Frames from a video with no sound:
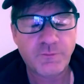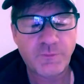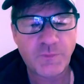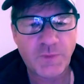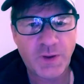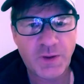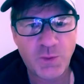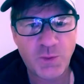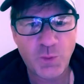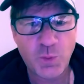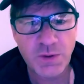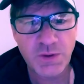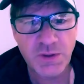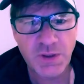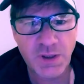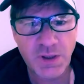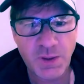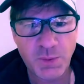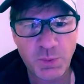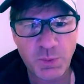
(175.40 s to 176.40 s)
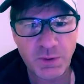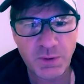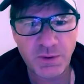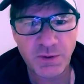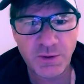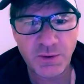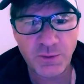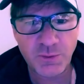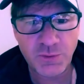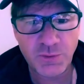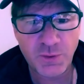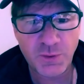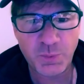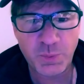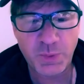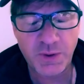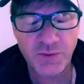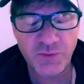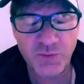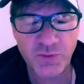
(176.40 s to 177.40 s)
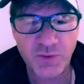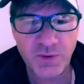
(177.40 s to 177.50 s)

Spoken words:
The worst thing about YouTube is,